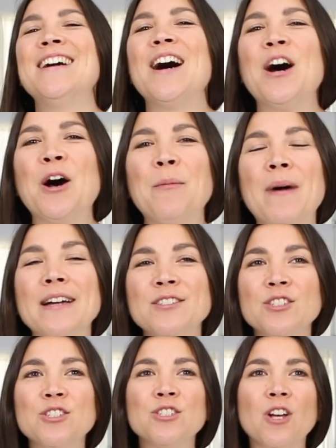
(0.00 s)
I
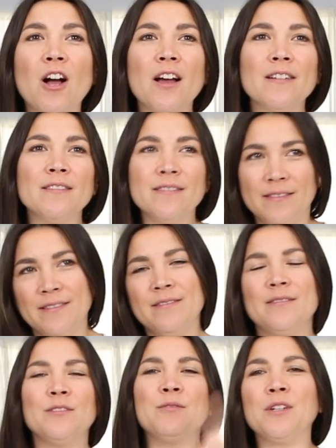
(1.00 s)
just shot
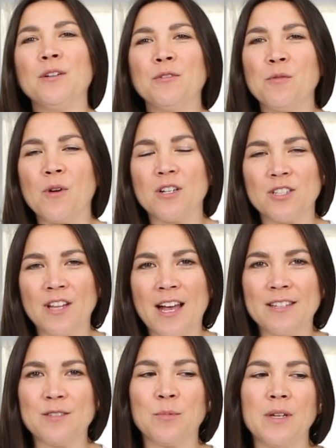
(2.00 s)
the video you watched
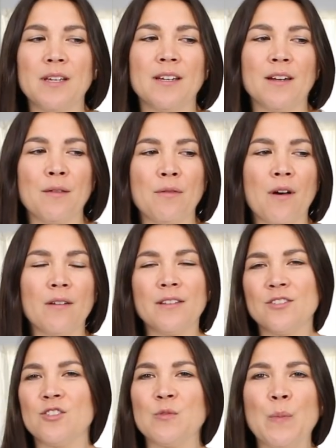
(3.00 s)
last week and I thought,
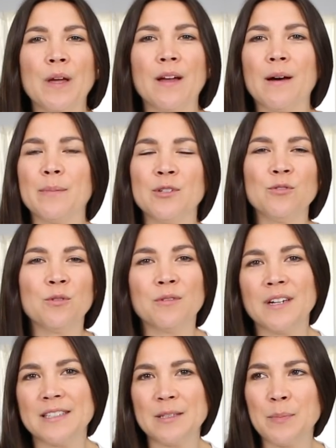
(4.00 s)
let's just pick up and do a
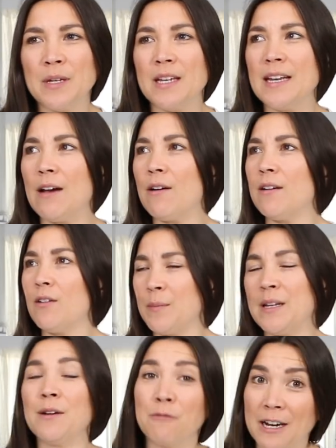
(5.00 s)
recipe. Now I
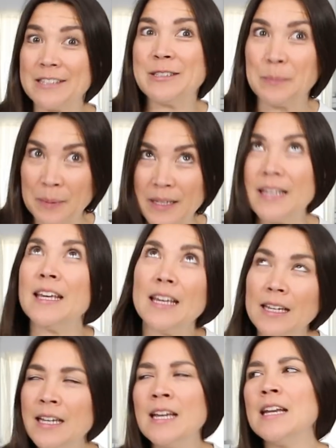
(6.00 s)

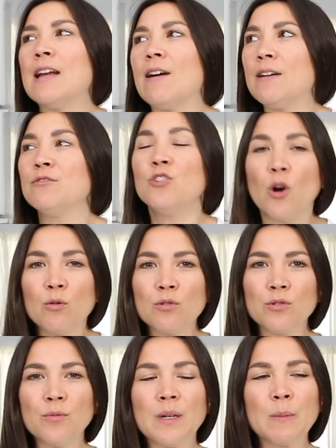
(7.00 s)
have no
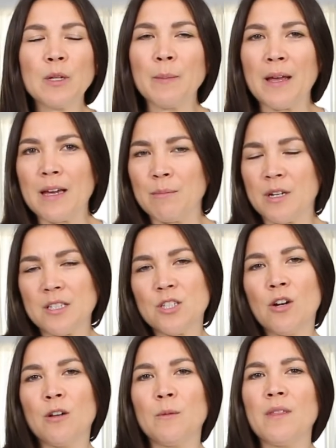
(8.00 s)
clue what I'm gonna make. I'm not
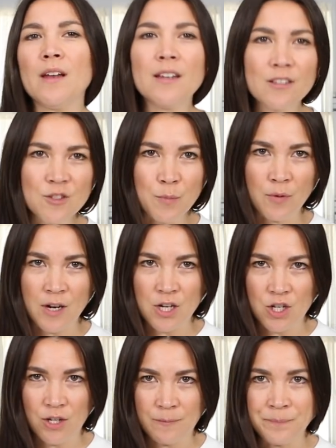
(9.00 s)
starting with any
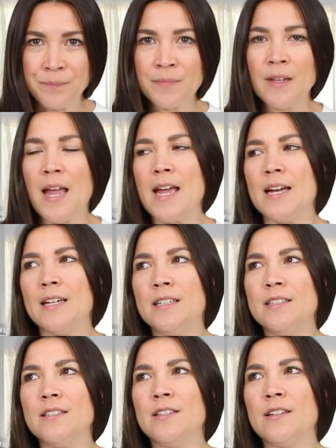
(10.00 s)
inspiration,
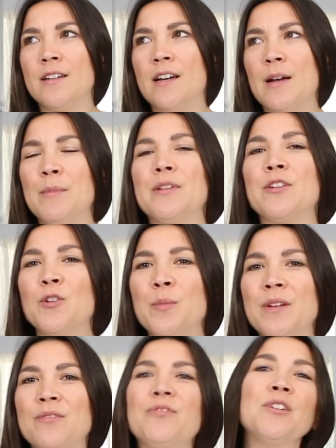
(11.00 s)
and I'm a little
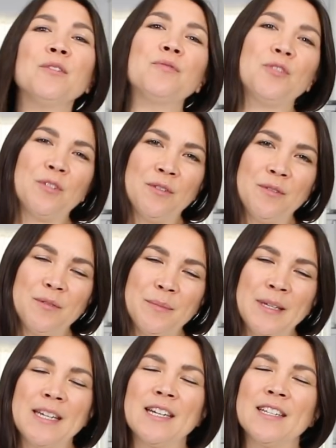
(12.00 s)
bit fearful
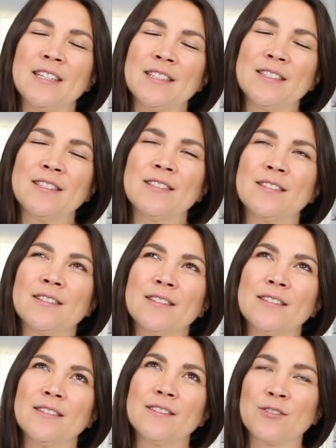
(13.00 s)
because
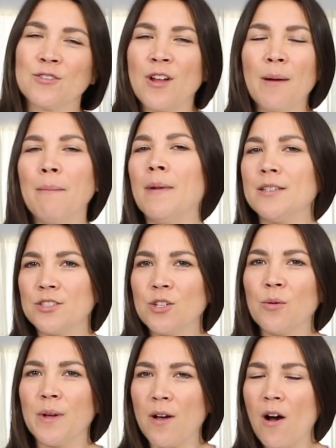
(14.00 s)
there's not much
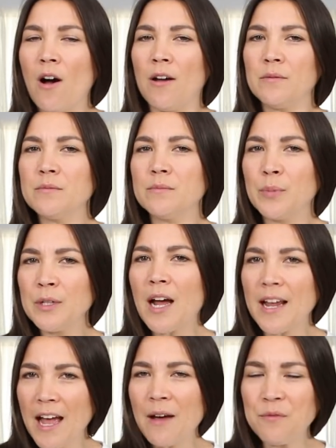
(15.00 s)
going on, but
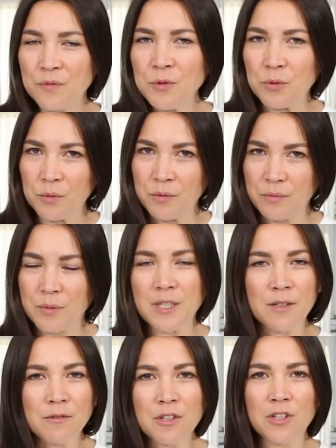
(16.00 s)
I have food. We
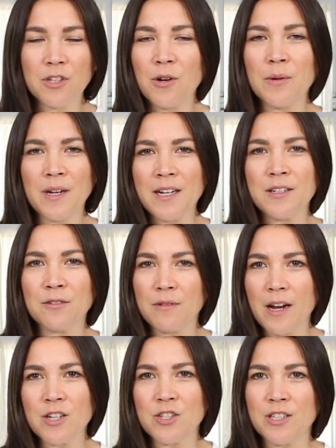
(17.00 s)
can really go in any
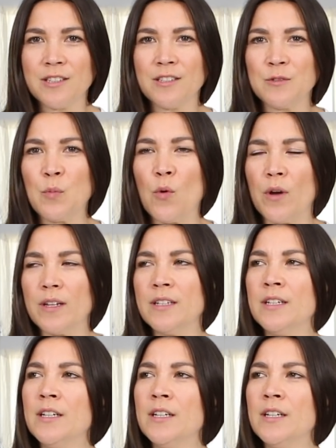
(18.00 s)
direction at this point.